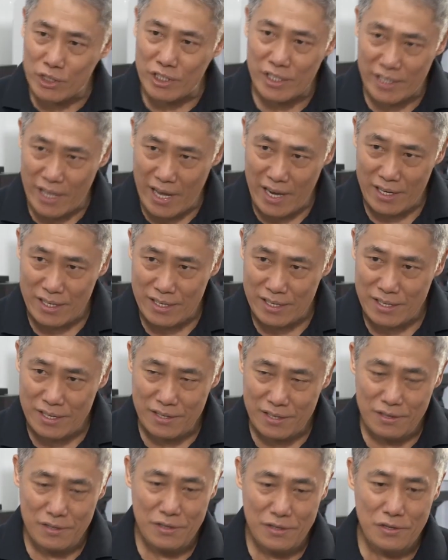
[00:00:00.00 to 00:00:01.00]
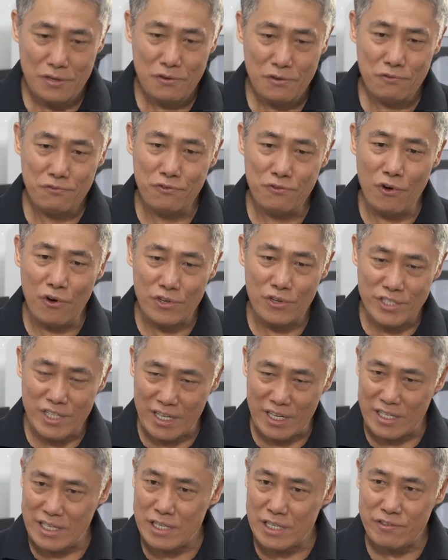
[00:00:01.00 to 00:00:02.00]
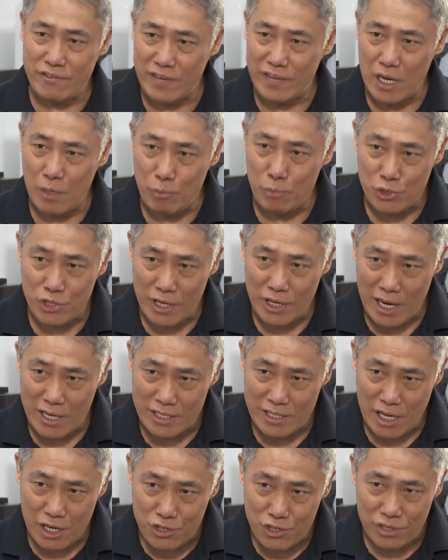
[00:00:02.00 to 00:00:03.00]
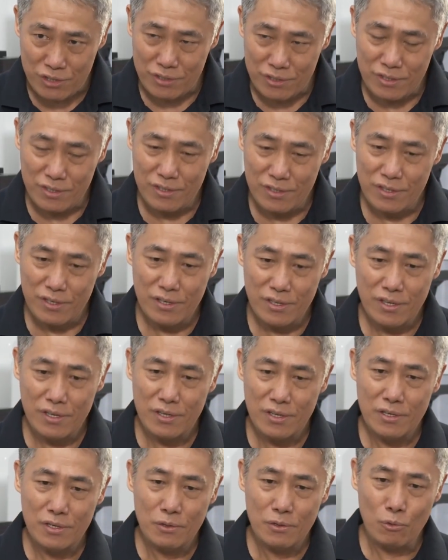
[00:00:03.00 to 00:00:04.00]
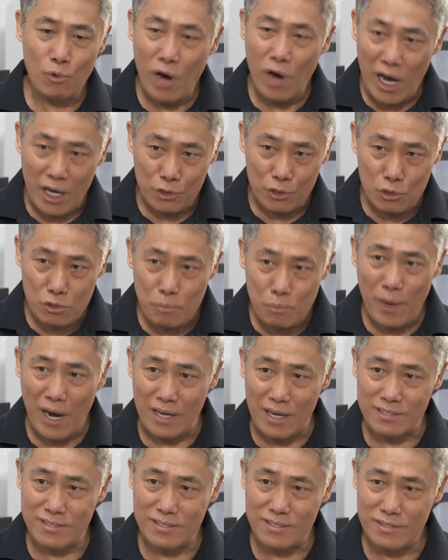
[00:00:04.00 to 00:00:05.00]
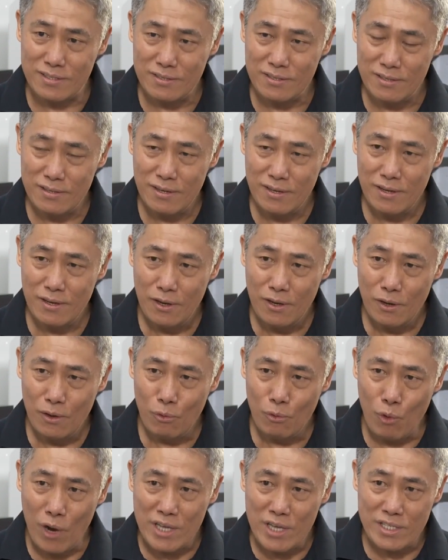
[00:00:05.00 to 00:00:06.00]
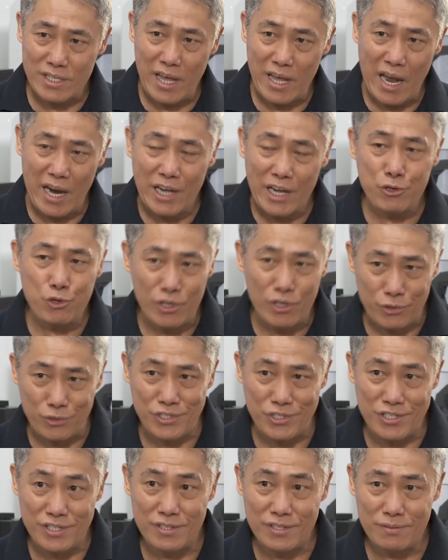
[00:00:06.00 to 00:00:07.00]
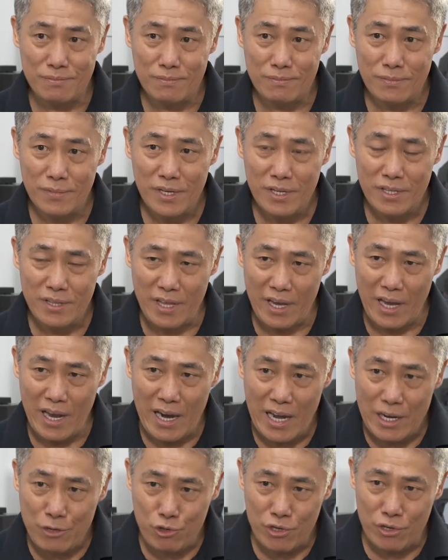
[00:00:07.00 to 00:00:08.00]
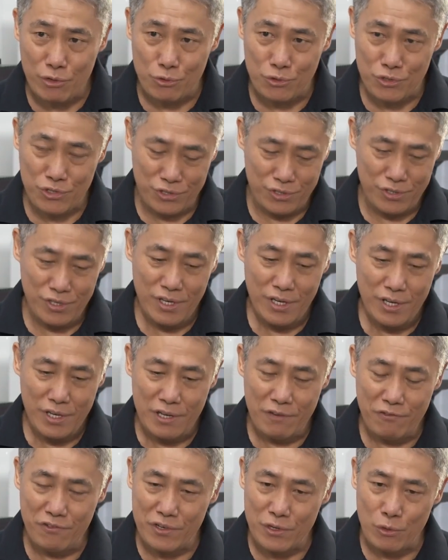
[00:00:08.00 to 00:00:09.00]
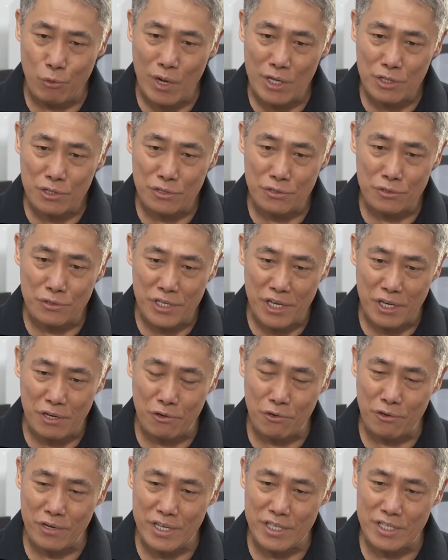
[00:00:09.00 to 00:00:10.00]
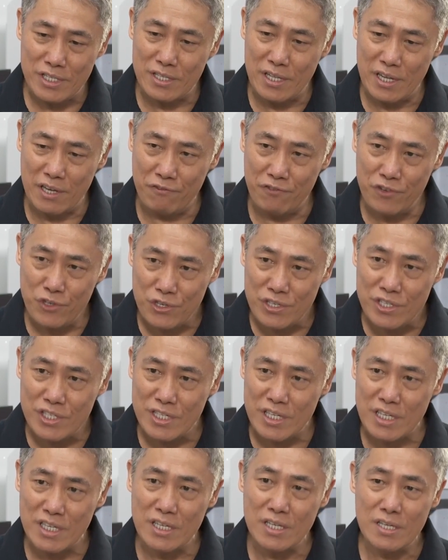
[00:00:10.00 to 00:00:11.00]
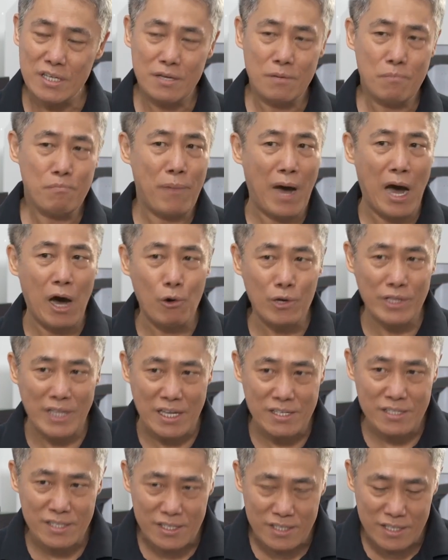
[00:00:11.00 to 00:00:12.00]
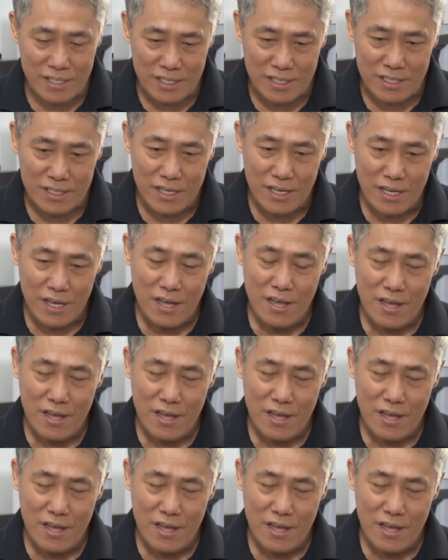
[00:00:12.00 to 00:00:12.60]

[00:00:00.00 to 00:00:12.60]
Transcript: bottlenecks for successful commercialization were on two parts. One is the electrodes. The electrodes, if you want to increase efficiency, power density,